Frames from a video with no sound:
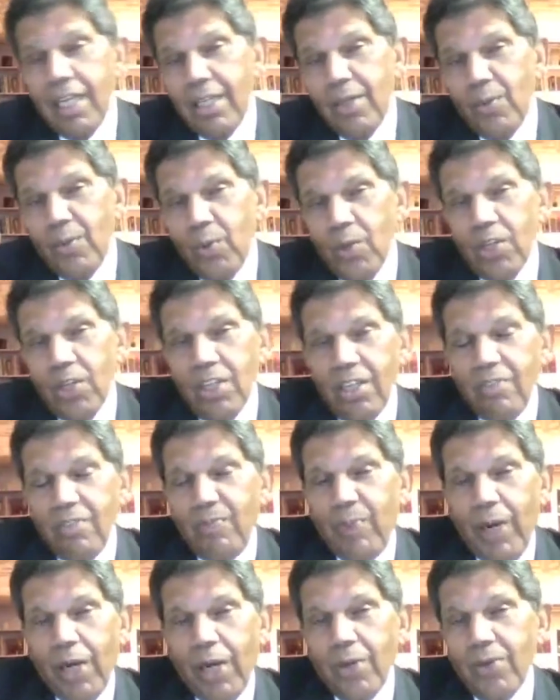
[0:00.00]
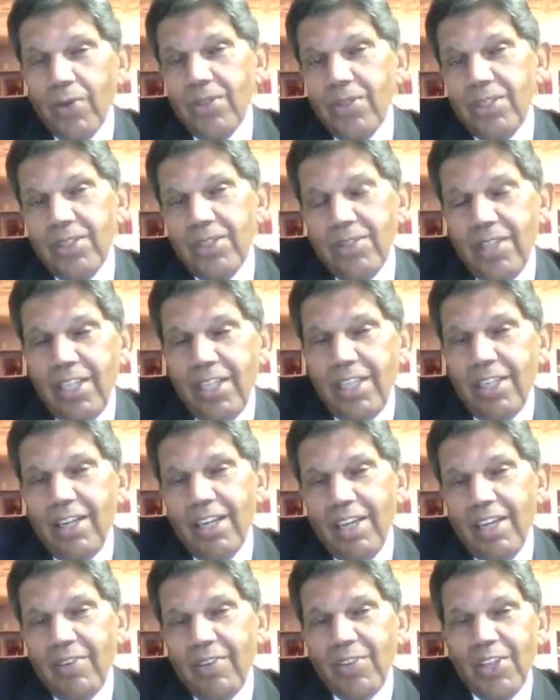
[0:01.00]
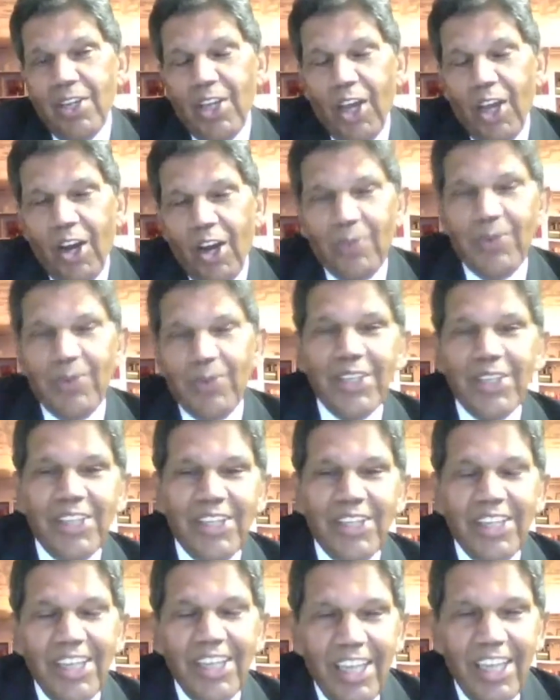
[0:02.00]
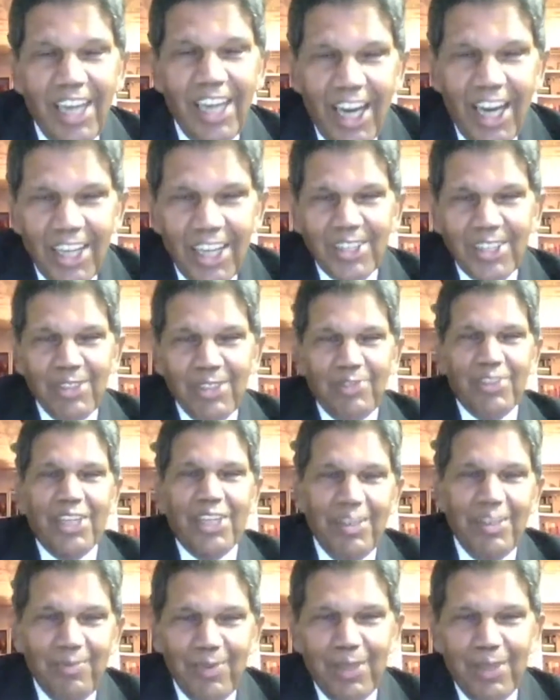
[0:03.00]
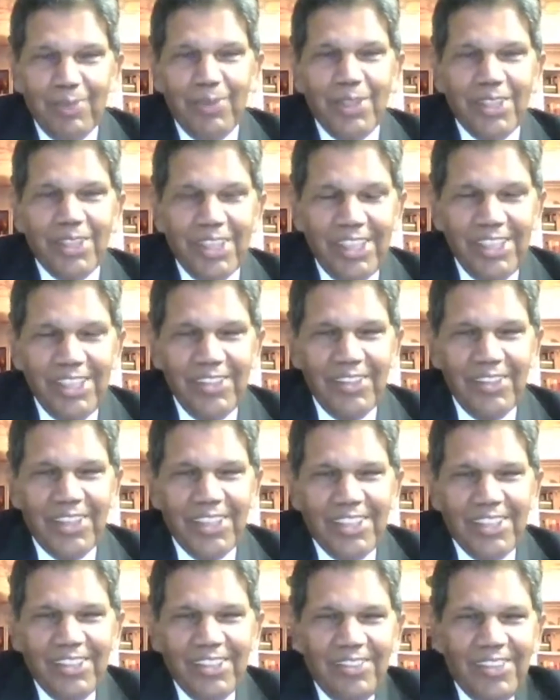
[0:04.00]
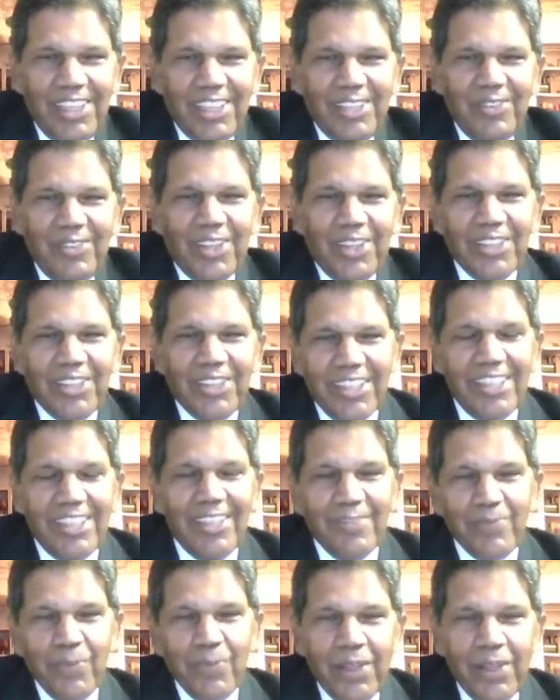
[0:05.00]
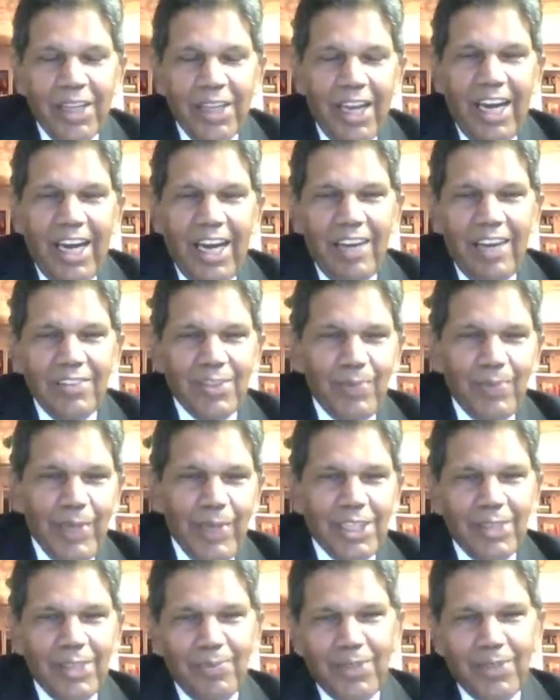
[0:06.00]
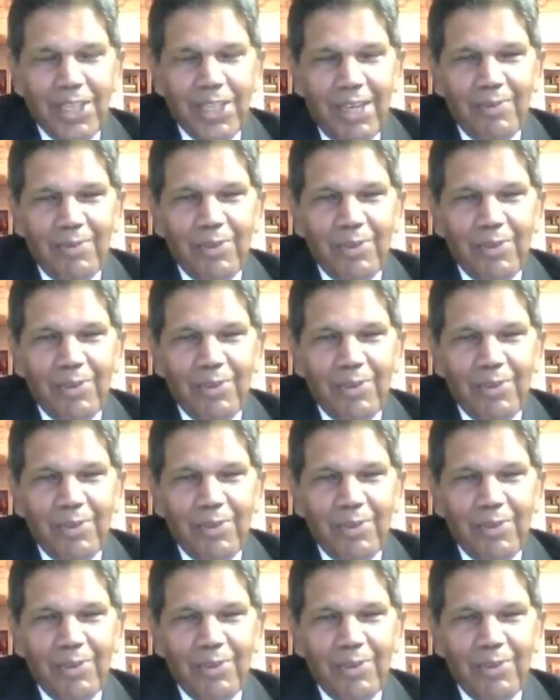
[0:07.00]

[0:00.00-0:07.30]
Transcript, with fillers: the world of power. So anyhow, I give you a long-winded answer, forgive me, but as you can see, I've spent some time